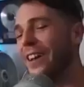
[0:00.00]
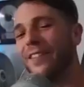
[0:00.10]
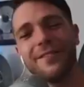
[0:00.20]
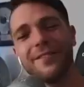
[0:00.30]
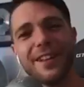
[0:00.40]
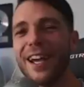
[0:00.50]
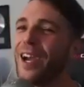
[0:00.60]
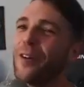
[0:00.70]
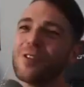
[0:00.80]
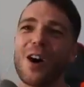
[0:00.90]
and it
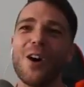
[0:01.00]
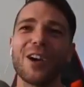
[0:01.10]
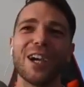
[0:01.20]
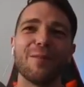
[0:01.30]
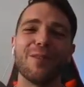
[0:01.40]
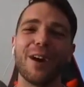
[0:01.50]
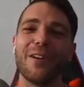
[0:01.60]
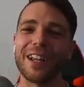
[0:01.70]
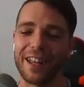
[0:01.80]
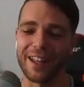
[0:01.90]
was all good, bro. And
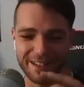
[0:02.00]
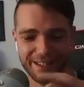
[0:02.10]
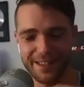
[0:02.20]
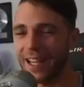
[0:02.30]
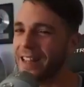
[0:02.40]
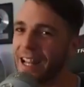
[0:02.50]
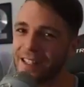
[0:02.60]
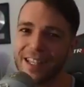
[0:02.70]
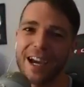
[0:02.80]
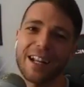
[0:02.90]
yeah, that's the
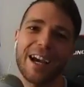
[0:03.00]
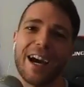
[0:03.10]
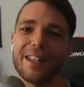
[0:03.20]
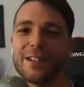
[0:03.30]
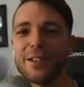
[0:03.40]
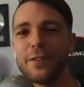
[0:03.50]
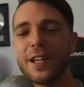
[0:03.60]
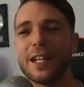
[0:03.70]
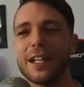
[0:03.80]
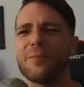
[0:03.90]
kind of guy that
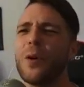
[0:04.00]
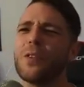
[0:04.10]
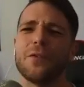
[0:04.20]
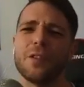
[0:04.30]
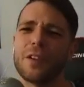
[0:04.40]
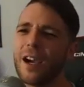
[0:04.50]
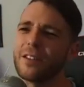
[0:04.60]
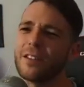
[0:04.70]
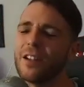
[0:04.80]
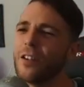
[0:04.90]
Navene is. Both of you guys,
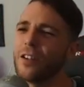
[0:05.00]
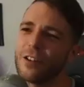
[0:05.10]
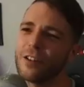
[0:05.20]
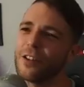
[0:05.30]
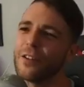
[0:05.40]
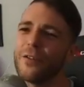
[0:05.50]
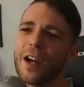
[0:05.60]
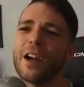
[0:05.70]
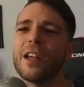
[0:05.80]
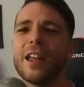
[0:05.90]
you know, you're
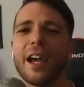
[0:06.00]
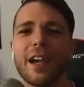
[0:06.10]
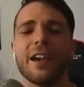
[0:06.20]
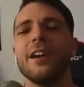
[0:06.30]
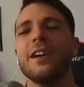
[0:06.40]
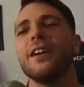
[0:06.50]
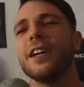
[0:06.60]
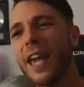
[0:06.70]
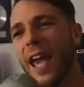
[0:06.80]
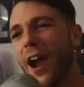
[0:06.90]
very like
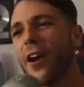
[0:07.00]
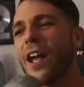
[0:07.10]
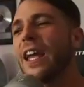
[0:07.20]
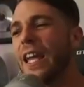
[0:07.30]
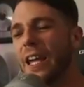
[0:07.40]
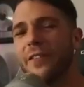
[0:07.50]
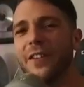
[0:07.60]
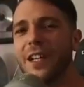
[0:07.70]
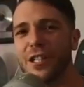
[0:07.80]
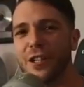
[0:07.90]
caring, giving
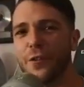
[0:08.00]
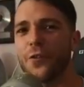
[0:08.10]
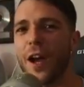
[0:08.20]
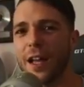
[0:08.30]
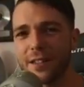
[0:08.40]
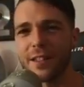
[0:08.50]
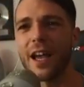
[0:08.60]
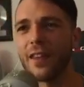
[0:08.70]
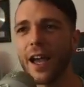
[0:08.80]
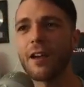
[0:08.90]
to your friends, and
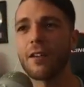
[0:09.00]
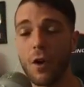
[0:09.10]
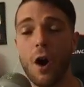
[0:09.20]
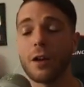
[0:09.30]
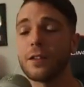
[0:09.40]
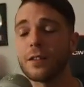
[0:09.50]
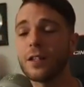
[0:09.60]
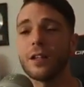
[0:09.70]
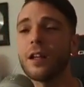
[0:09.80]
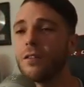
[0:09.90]
like honestly, you
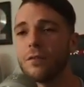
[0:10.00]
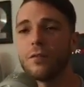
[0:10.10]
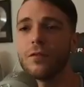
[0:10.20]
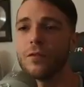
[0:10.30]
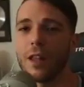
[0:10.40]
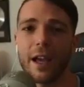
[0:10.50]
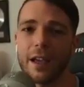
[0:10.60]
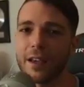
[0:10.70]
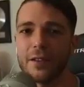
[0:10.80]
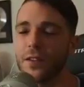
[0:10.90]
know,
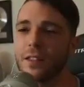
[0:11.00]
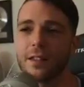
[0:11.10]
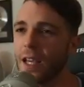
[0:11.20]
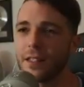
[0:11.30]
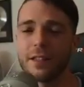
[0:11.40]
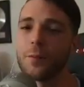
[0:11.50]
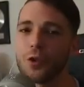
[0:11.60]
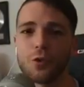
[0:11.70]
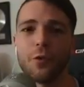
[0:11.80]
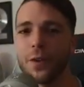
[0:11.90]
like it's a
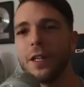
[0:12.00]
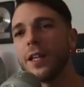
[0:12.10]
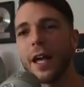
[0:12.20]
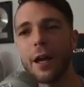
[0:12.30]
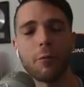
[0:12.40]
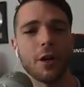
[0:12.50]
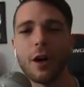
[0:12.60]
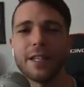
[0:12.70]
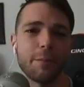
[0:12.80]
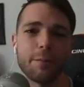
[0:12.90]
mutual feeling. Like we'd all
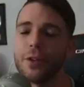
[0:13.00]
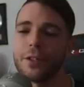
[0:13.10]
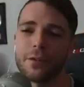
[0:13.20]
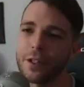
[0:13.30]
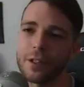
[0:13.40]
take bullets for each other.